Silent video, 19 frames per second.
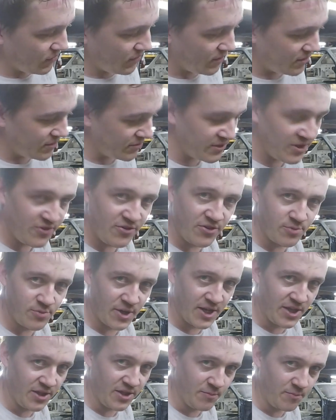This is where
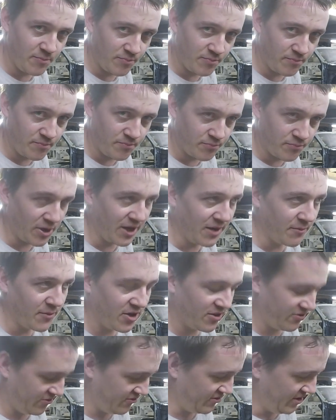the brake
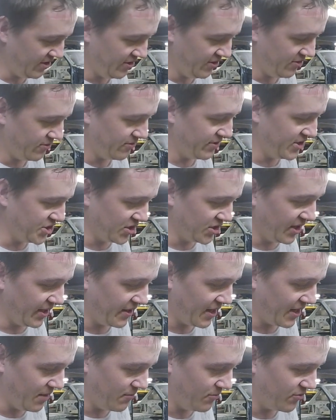master cylinder originally
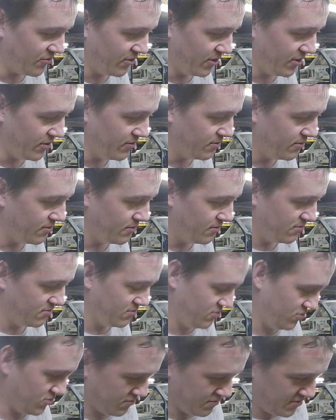came through.
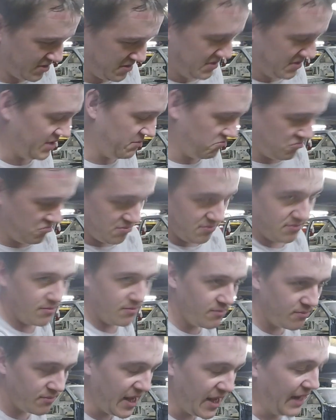Well,
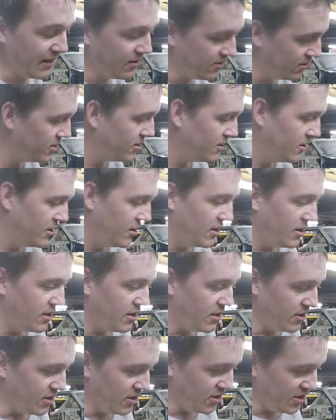yeah.
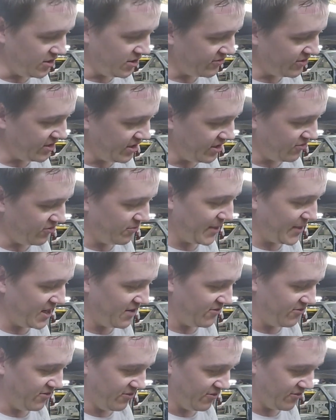And you see these
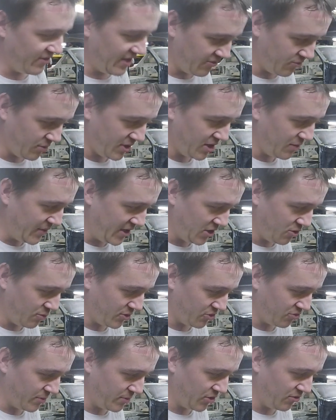spacers, that's where the pedal
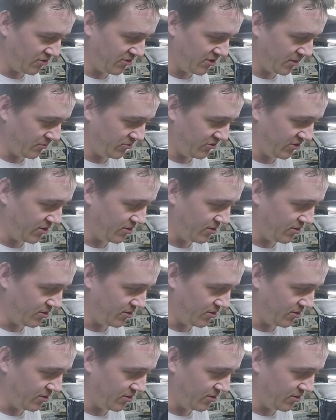box bolted up to.